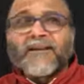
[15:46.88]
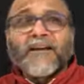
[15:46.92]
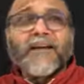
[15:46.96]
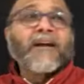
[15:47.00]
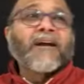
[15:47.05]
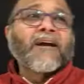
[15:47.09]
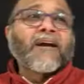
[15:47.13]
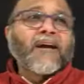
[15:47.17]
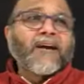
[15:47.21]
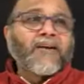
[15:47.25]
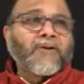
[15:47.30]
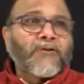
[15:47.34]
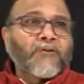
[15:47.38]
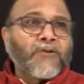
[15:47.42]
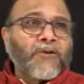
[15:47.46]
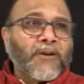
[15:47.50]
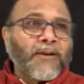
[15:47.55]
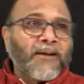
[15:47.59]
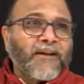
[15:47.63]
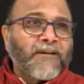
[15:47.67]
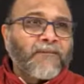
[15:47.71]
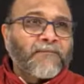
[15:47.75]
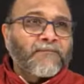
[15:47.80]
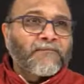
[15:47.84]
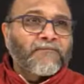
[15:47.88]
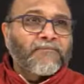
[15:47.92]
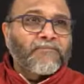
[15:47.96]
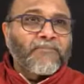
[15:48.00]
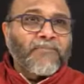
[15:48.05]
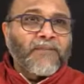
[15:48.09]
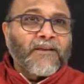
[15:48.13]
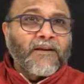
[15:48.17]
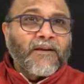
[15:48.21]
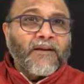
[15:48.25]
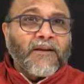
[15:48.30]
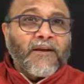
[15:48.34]
Eckhart Tolle.
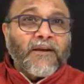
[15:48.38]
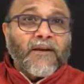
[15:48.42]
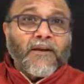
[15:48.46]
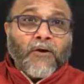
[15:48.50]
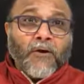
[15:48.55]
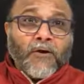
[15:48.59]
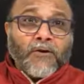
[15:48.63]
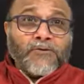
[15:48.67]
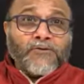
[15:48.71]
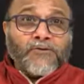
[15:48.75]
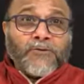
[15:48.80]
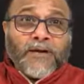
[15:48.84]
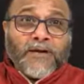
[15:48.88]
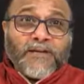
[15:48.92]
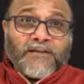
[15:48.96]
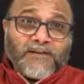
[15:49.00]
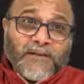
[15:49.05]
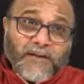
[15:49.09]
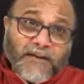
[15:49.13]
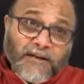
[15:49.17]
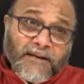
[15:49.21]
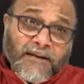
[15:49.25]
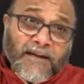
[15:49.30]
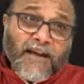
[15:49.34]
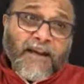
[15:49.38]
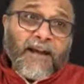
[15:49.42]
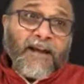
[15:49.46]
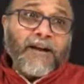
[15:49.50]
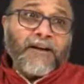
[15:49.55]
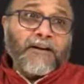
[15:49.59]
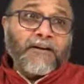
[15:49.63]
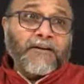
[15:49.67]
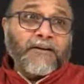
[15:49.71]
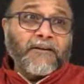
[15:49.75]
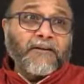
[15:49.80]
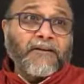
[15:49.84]
He also has a
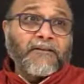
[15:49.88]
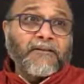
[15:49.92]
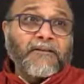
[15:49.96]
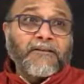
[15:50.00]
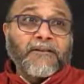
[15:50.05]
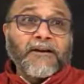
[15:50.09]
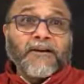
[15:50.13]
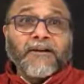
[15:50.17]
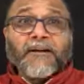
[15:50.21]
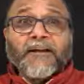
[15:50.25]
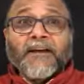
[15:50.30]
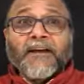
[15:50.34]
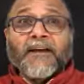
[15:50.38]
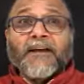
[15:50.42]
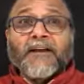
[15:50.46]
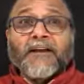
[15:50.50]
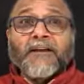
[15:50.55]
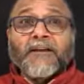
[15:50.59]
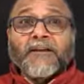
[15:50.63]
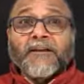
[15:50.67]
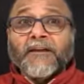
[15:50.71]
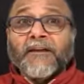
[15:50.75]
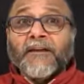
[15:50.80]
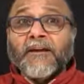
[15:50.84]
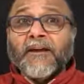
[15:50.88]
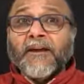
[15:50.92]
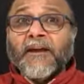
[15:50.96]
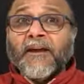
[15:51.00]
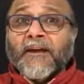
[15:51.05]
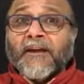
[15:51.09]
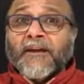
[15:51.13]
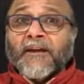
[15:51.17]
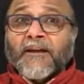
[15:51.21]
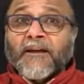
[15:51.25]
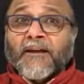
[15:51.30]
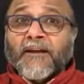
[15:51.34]
date, the day
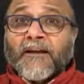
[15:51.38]
he,